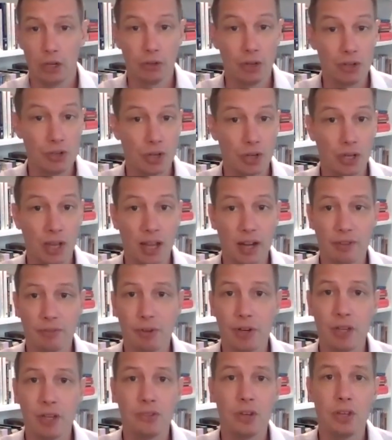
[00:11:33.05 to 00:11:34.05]
Christian line
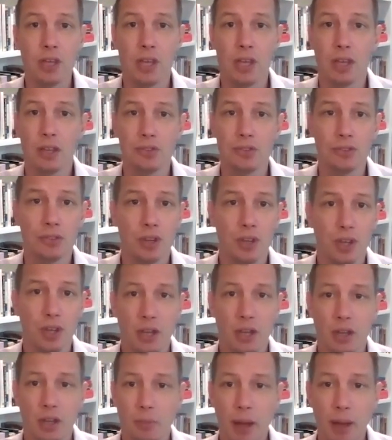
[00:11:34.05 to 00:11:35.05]
of reasoning is,
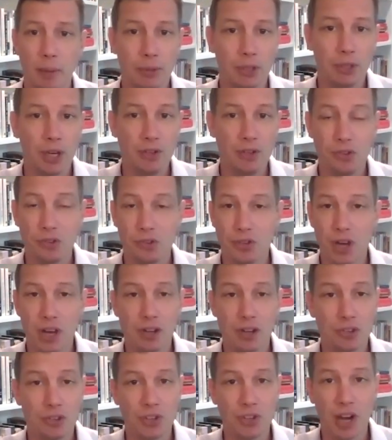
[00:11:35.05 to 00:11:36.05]
the Bible teaches in
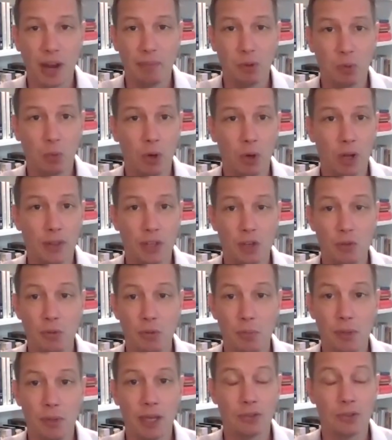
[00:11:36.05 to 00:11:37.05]
Genesis chapter 1 that
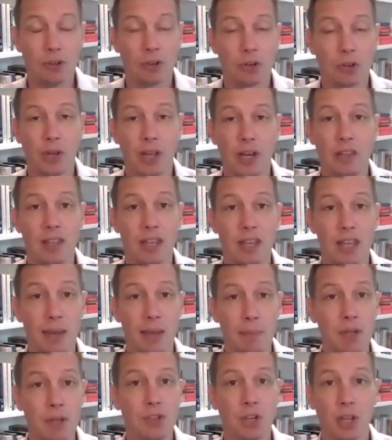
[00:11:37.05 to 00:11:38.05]
human beings are created in the
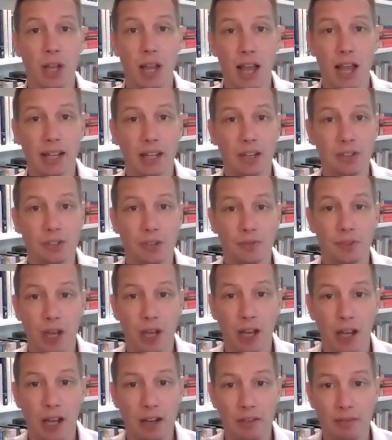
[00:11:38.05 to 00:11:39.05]
image and likeness of
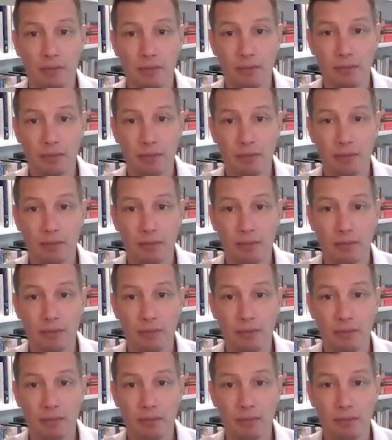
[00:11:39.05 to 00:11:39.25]
God.